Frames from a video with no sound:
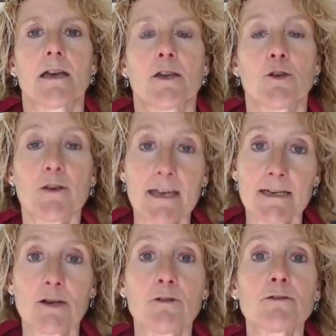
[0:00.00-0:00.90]
You can
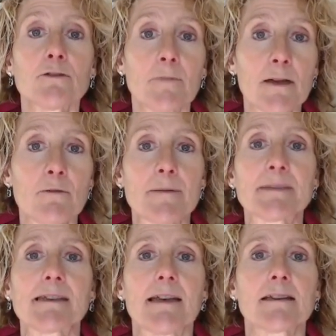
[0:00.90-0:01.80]
go to my
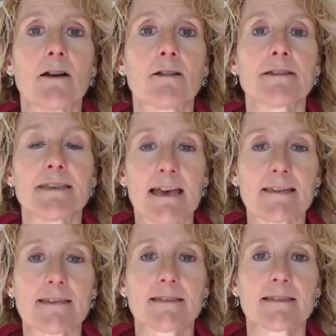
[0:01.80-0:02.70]
website called
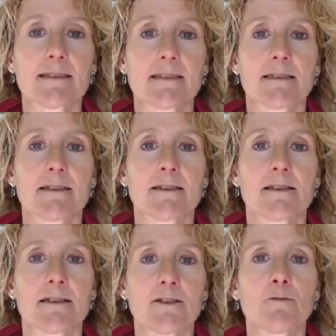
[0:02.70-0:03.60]
Yes
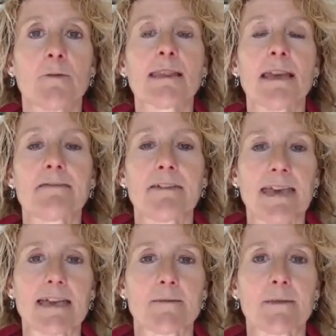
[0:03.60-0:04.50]
to My Life
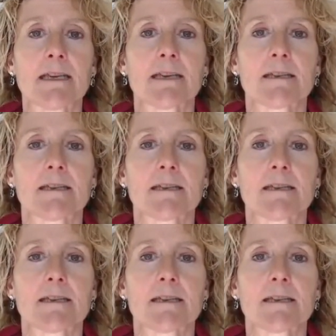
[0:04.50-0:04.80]
Academy,